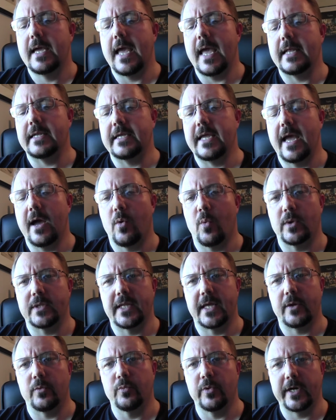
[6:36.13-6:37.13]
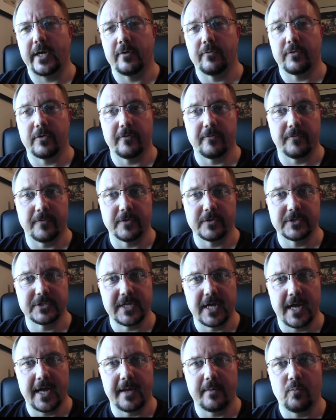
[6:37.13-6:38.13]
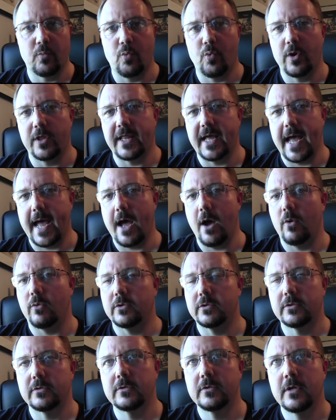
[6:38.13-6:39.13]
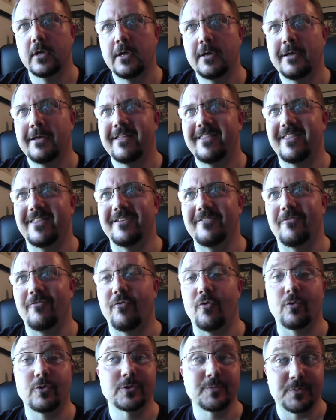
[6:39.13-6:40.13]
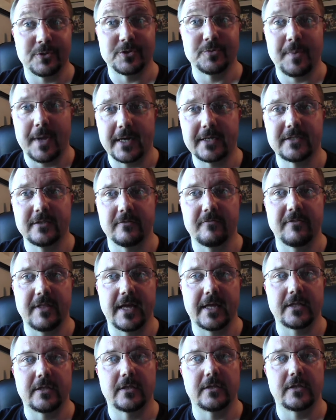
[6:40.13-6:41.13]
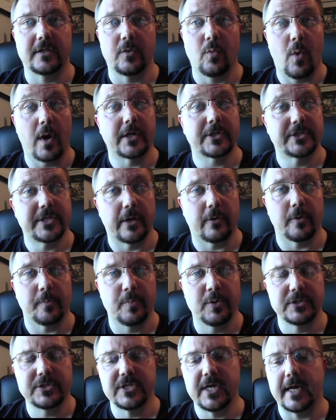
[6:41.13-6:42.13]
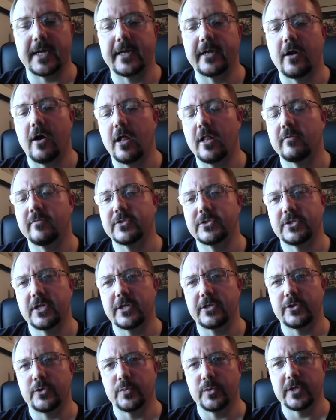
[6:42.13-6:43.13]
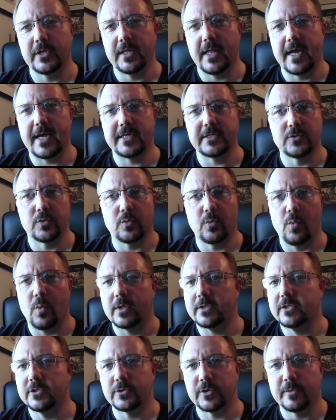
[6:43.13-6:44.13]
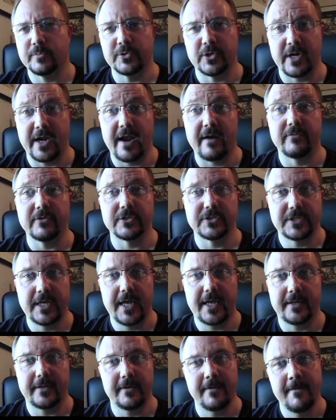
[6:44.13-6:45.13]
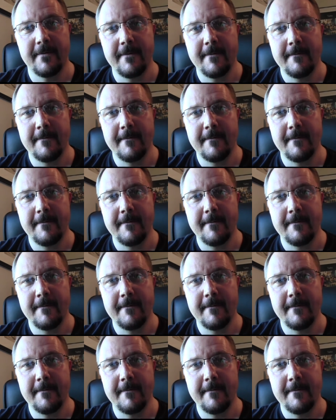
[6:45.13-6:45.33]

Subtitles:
And yet when they read it for the first time without the forced perspective that the Watchtower puts on it, all of a sudden you realize what the scripture never said.